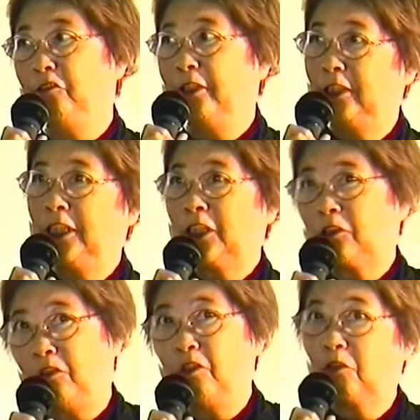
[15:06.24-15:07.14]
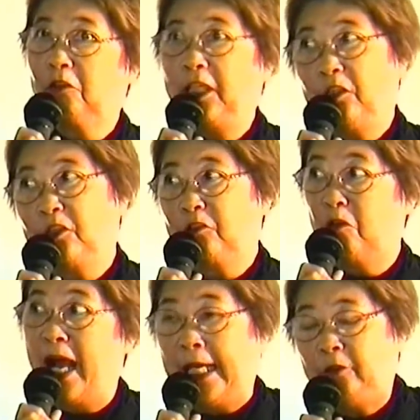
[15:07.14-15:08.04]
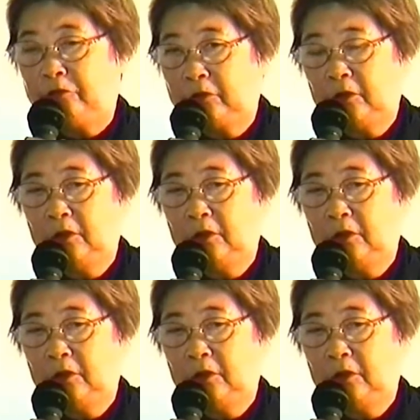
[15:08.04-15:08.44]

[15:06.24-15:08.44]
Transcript: a very strong-willed wife,